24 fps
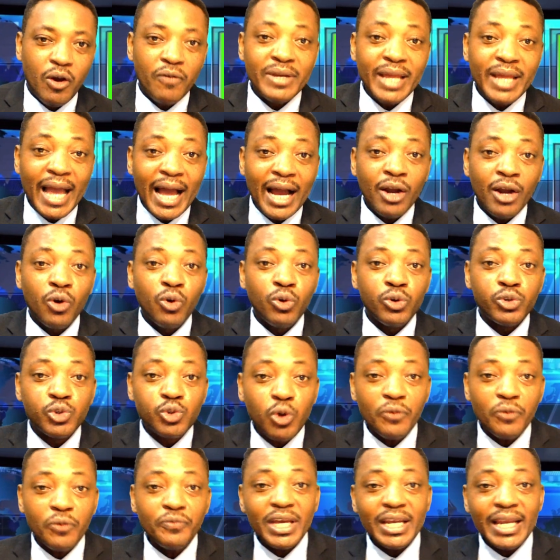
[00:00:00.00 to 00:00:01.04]
of the
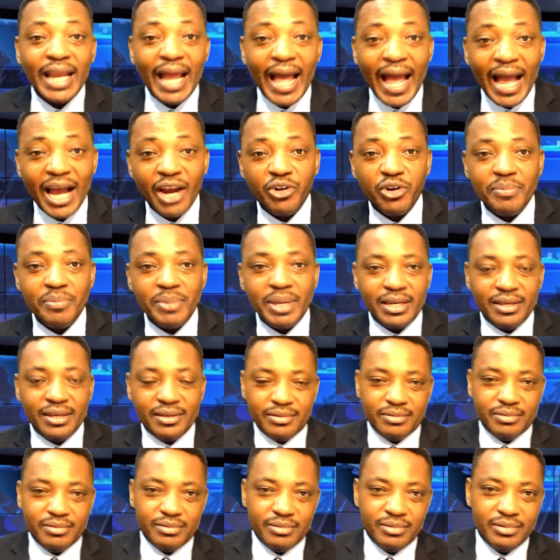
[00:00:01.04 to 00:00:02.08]
Anglo-Soviet Agreement,
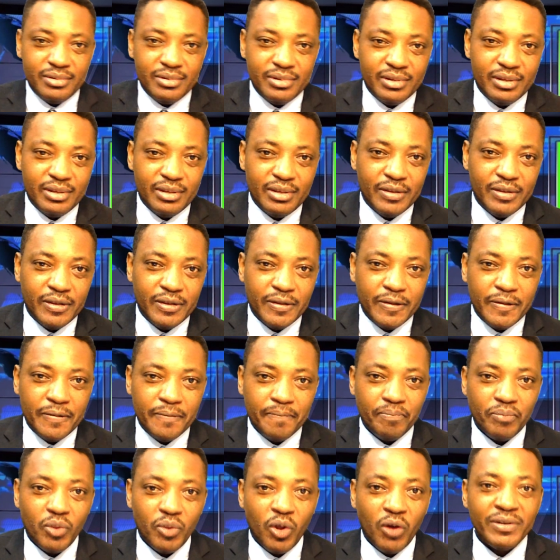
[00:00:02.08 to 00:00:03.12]

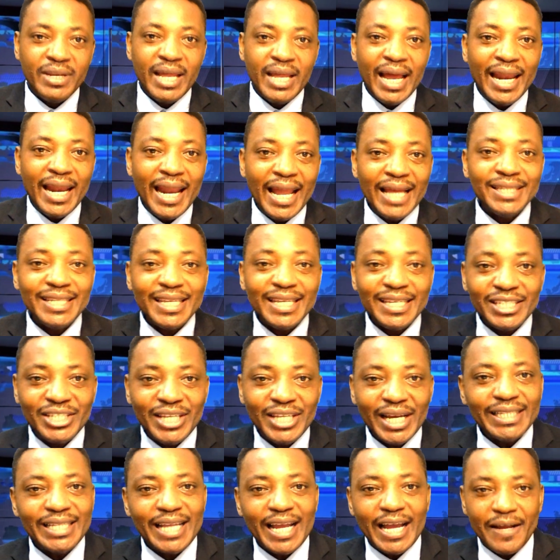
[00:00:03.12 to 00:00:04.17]
of the Atlantic
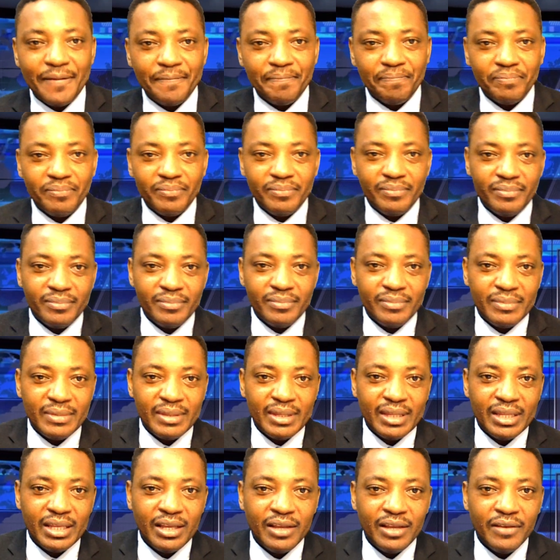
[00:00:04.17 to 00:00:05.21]
Charter,
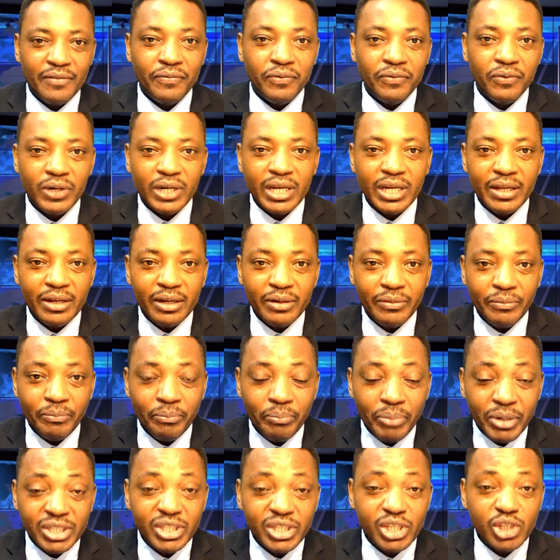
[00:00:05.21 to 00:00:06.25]
for the
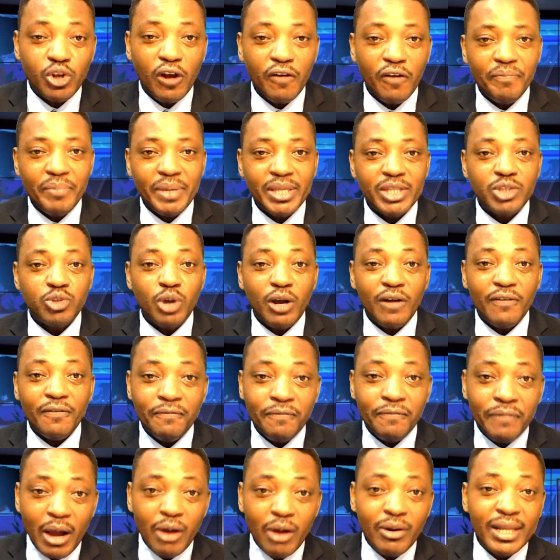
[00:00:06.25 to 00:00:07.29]
British government to
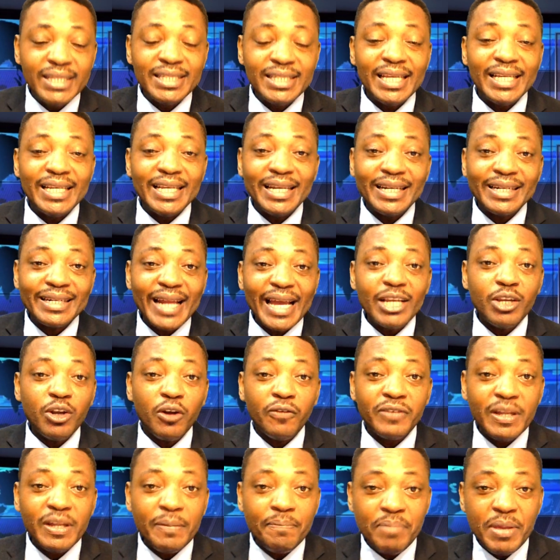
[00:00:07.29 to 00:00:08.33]
have violated the right
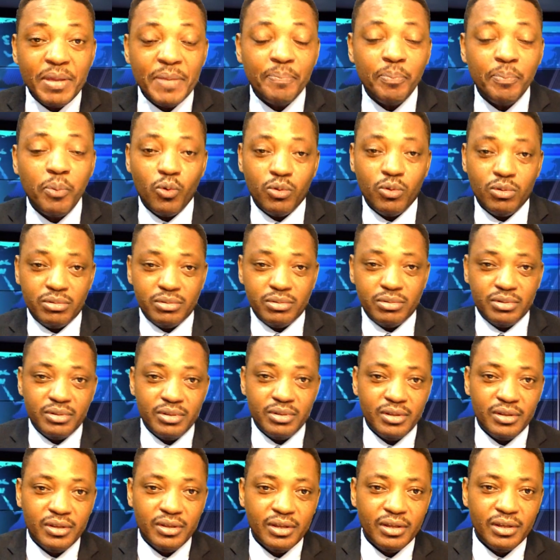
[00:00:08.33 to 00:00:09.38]
of the people
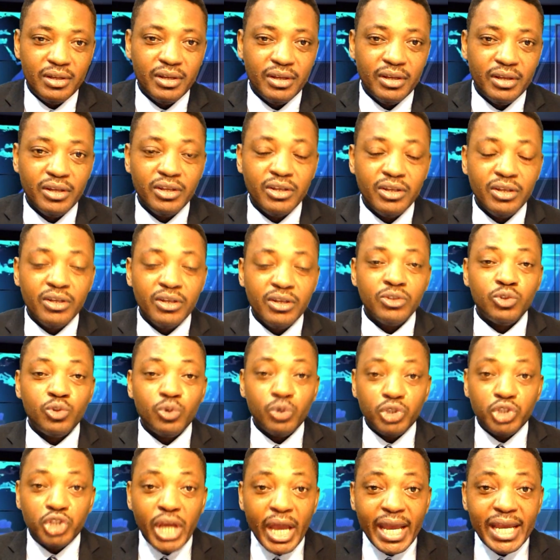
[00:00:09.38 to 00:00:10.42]

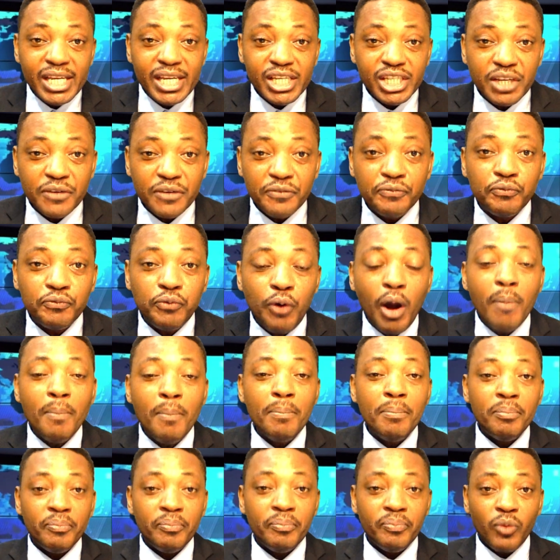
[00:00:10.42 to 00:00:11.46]
to change the
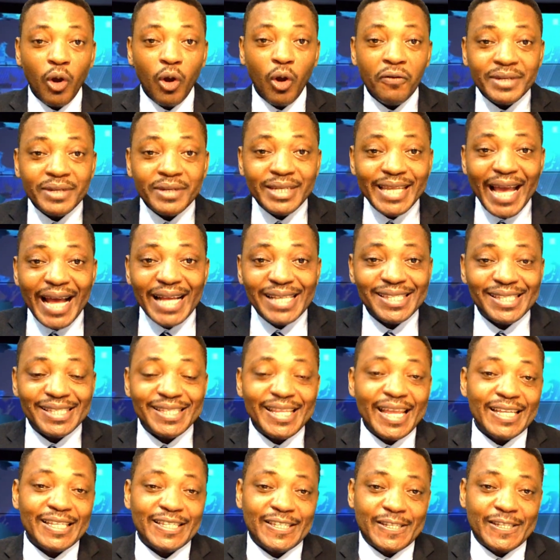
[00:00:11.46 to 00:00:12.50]
form of their
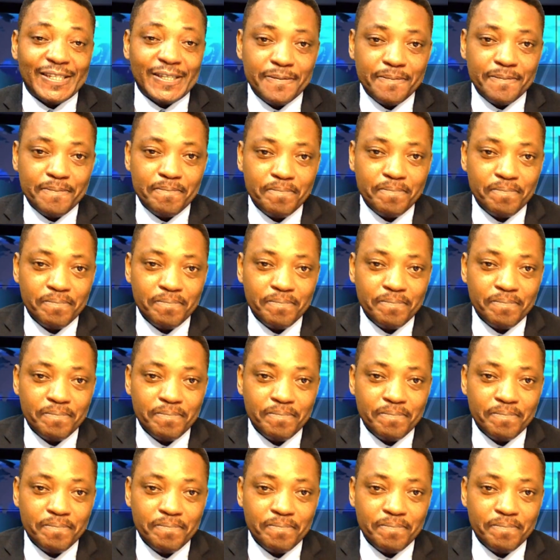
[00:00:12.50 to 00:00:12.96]
states,